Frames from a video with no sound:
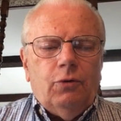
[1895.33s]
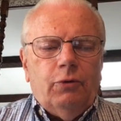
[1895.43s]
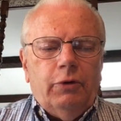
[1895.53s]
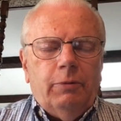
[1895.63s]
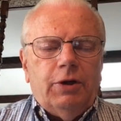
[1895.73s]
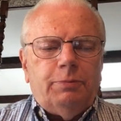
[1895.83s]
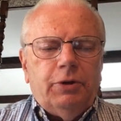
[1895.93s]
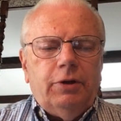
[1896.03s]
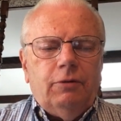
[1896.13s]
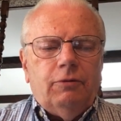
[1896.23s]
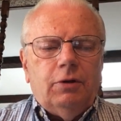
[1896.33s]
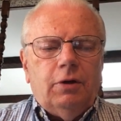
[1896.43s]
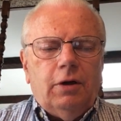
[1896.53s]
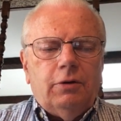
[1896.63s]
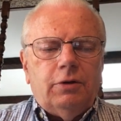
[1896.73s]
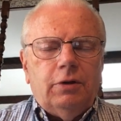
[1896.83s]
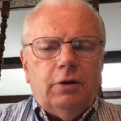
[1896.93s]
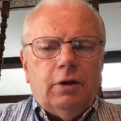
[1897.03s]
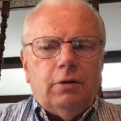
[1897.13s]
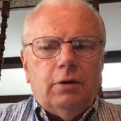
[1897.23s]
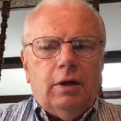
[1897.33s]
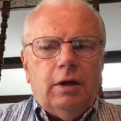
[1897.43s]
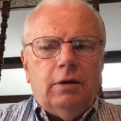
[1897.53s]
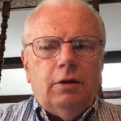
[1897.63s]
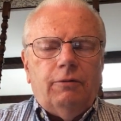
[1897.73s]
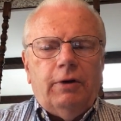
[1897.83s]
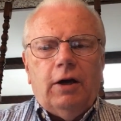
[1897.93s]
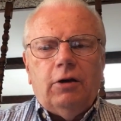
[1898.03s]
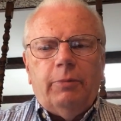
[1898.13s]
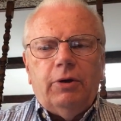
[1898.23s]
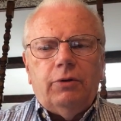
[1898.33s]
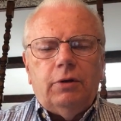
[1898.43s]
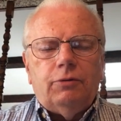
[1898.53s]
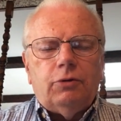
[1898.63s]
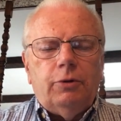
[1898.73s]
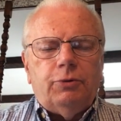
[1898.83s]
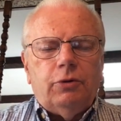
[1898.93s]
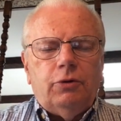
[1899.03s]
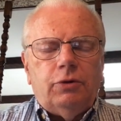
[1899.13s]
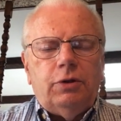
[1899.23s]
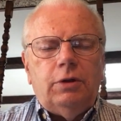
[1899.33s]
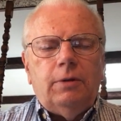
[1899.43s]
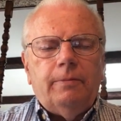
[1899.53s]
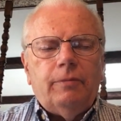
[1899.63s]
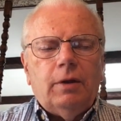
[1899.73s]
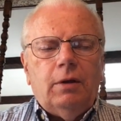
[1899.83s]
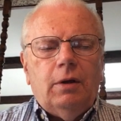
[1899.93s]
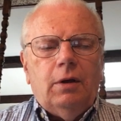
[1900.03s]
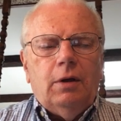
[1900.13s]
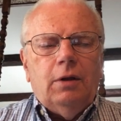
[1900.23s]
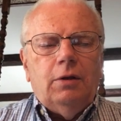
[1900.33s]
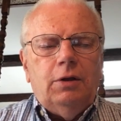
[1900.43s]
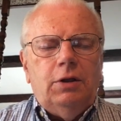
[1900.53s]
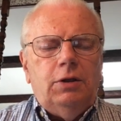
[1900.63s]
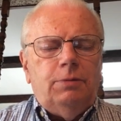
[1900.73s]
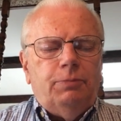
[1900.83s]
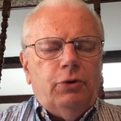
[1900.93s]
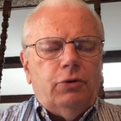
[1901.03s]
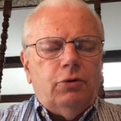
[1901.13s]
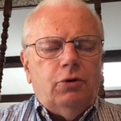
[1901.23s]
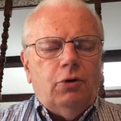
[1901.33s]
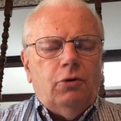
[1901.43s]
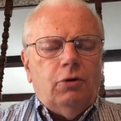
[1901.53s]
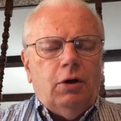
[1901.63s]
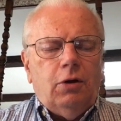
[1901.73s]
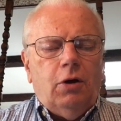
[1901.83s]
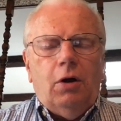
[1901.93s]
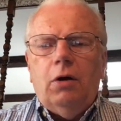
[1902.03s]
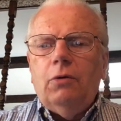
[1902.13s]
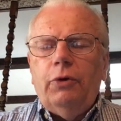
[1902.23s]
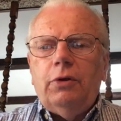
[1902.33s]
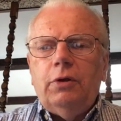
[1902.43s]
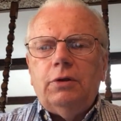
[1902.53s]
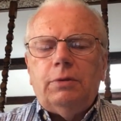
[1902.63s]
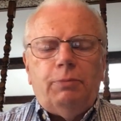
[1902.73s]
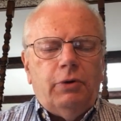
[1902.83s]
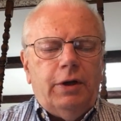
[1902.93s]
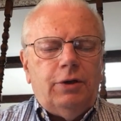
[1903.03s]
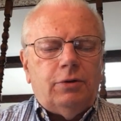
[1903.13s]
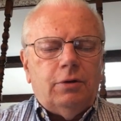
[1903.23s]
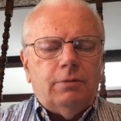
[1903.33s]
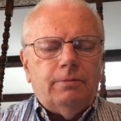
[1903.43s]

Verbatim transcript: We must believe in inerrancy then and the infallibility of Scripture. And you see, these both go along with inspiration.